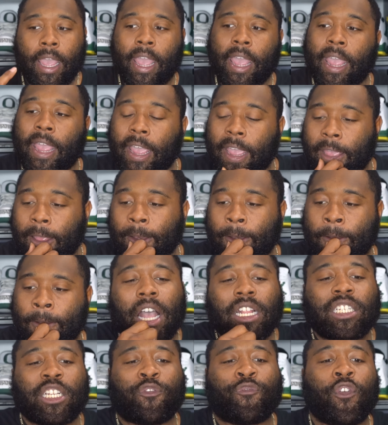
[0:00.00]
And
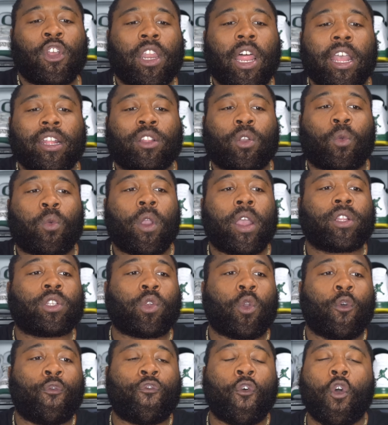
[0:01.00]
I just feel like the
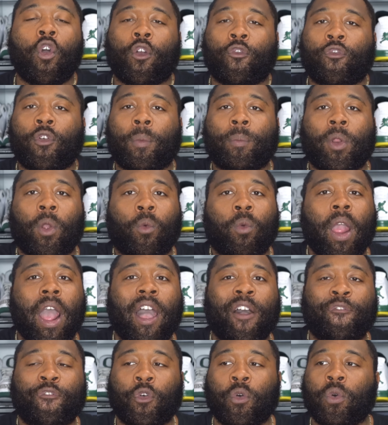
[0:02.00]
retro 4 from the
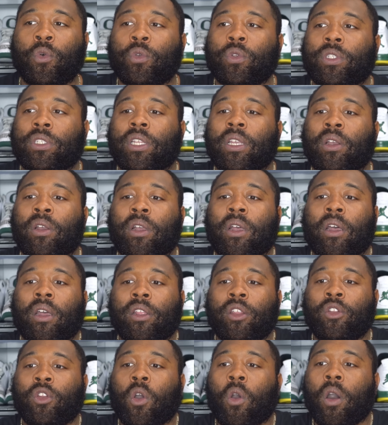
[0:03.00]
raffles
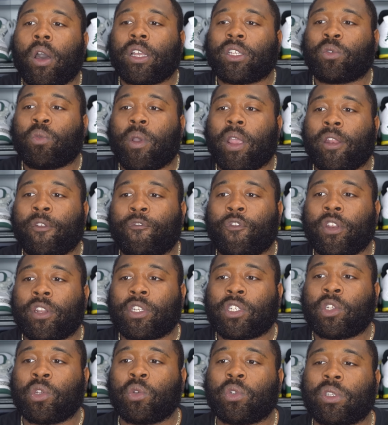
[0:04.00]
to, you know, us waiting for
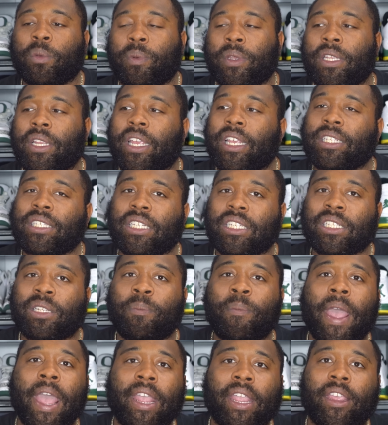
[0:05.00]
the shoes to be, it's a
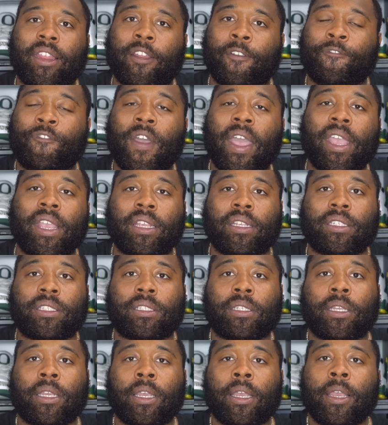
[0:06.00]
smack in the
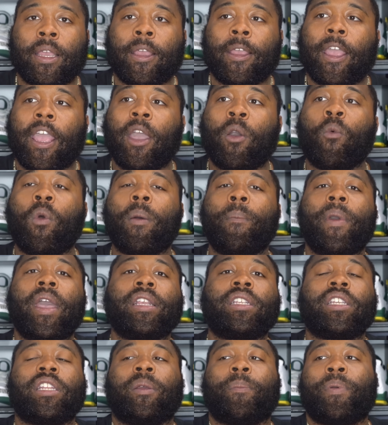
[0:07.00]
face. And what
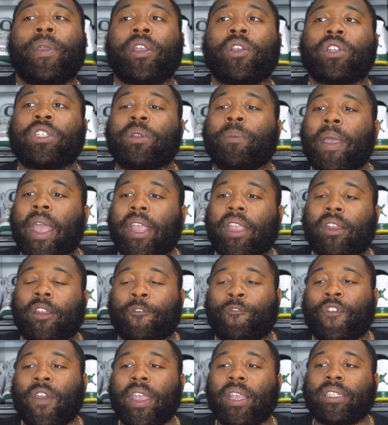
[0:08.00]
makes it a bigger smack in
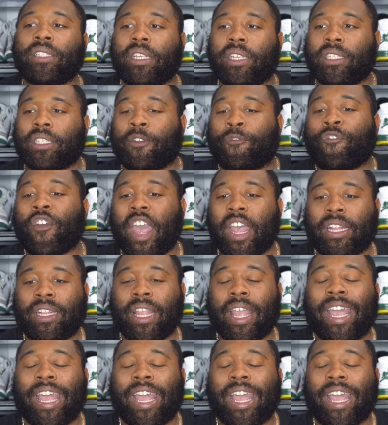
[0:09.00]
the face is the fact